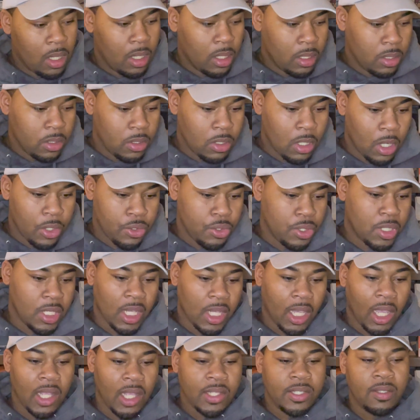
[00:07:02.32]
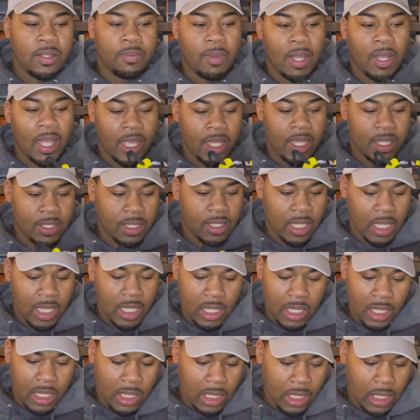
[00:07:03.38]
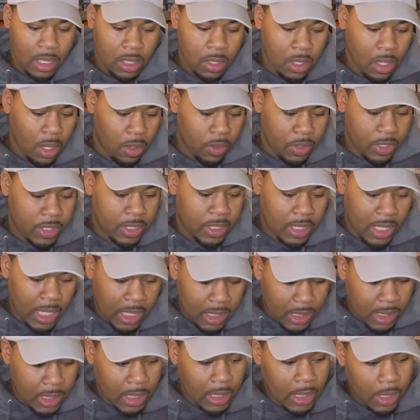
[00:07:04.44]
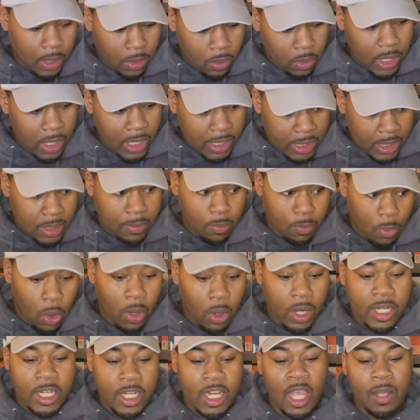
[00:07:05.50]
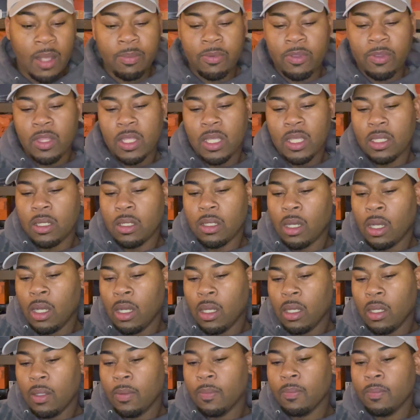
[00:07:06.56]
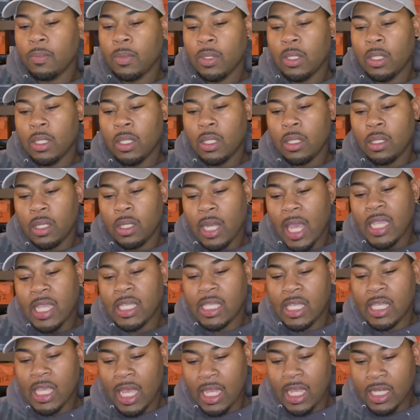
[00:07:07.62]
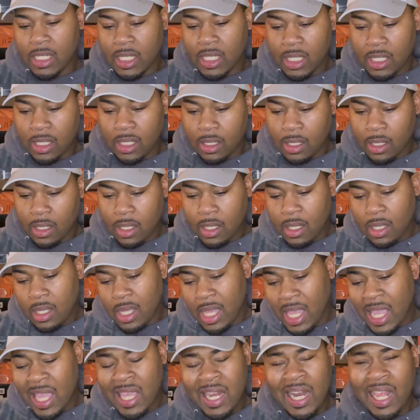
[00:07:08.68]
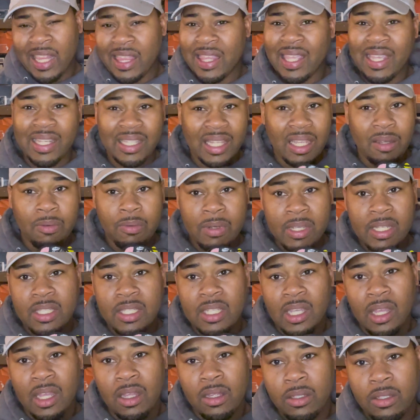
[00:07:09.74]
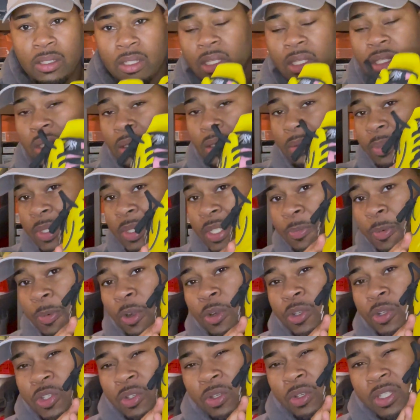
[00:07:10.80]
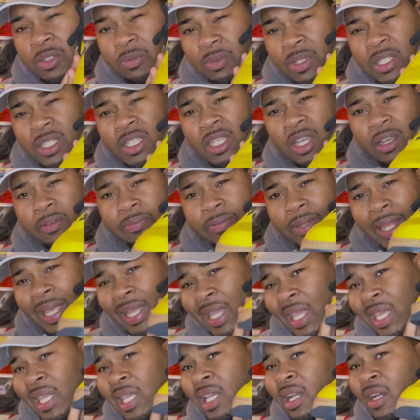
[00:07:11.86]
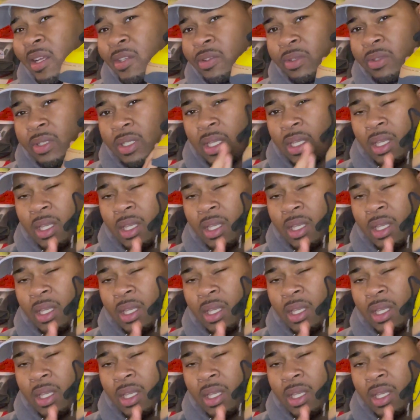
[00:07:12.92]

you can customize, and it's more in depth than Nike ID. And I think they retail, the Bespoke joints retail for like $800.